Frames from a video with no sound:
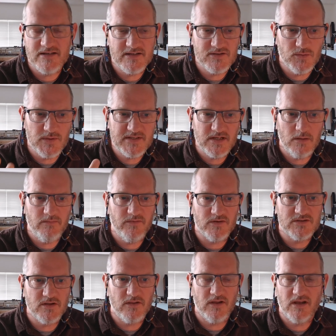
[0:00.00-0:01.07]
It's always helpful
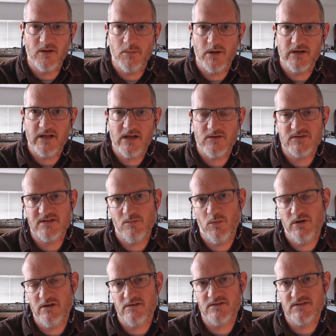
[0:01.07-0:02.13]
to think about how
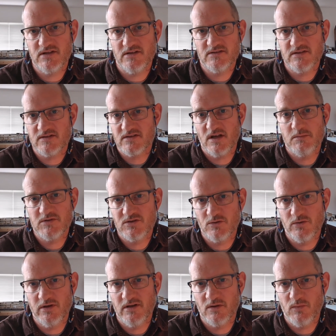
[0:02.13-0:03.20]
someone else tells the same
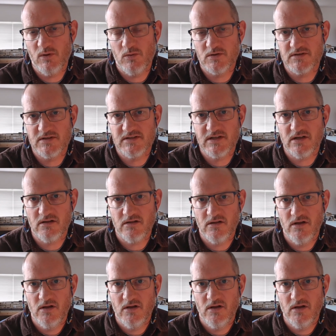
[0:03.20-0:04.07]
story that we want to tell,